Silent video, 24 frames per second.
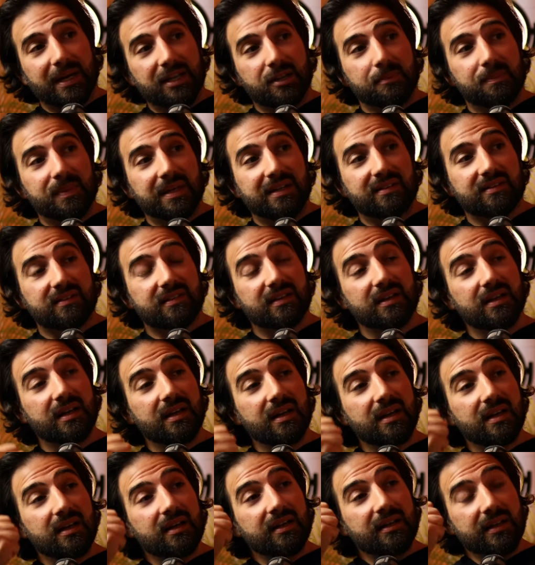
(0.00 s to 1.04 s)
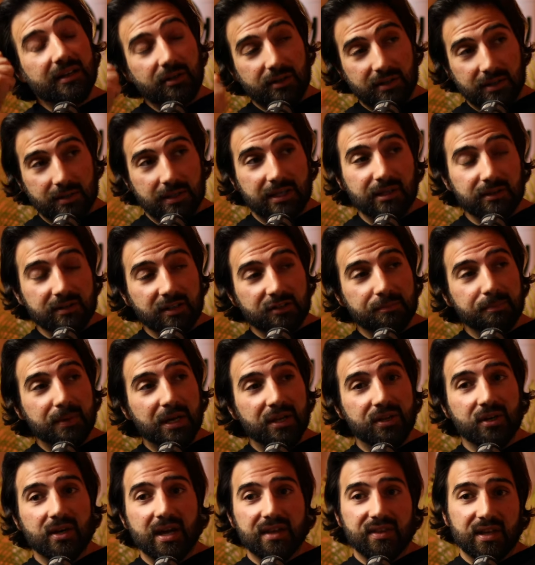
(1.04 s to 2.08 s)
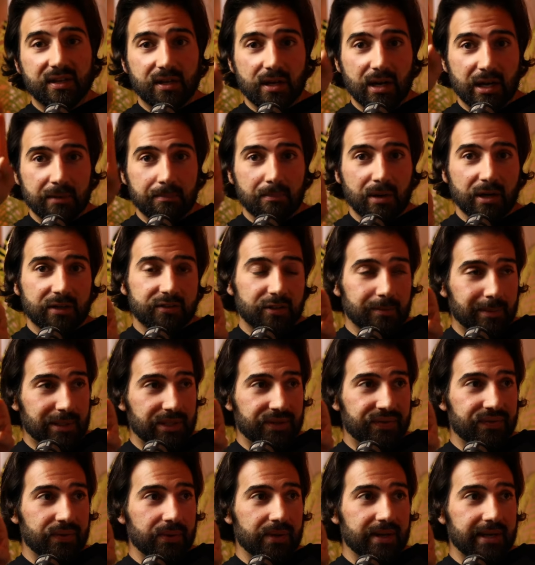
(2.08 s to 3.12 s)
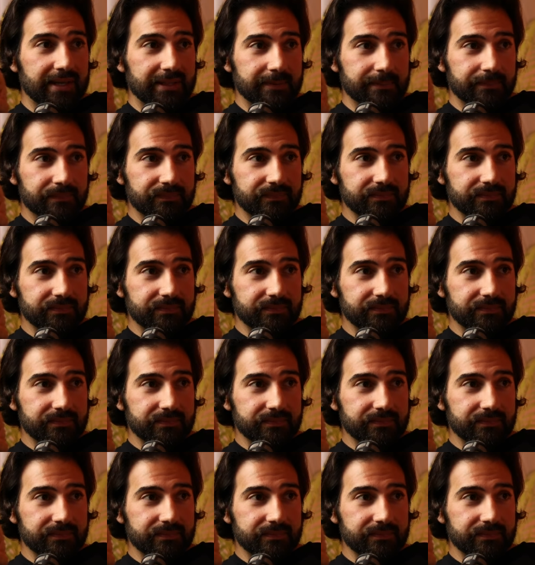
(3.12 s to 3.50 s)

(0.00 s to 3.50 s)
by the beast, killed his brother, and then God marks him on the forehead.